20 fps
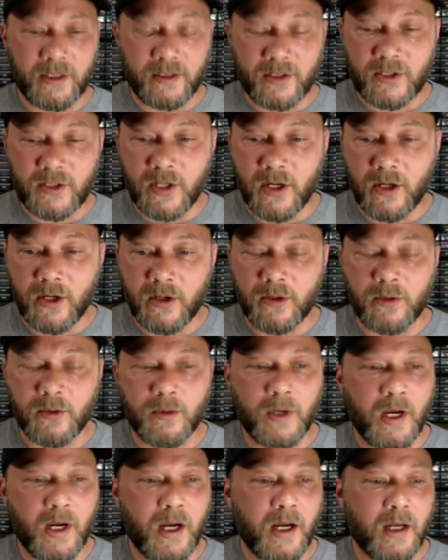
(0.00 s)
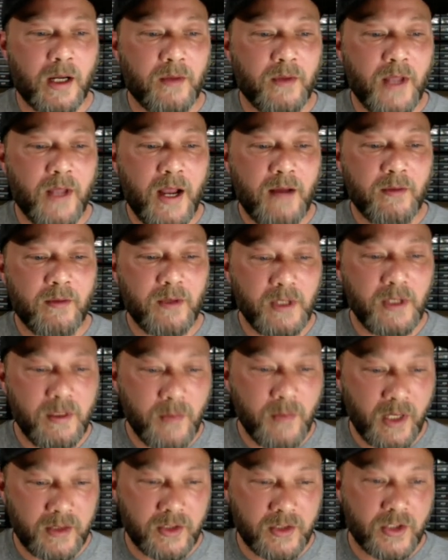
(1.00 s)
So not really
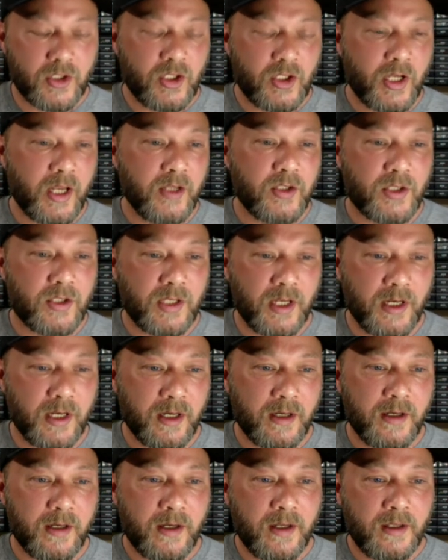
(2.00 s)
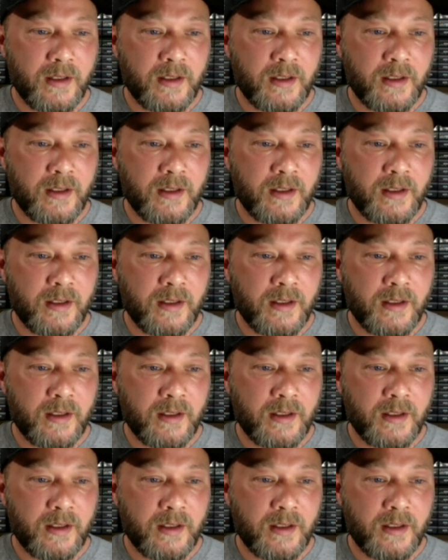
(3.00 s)
much has changed here.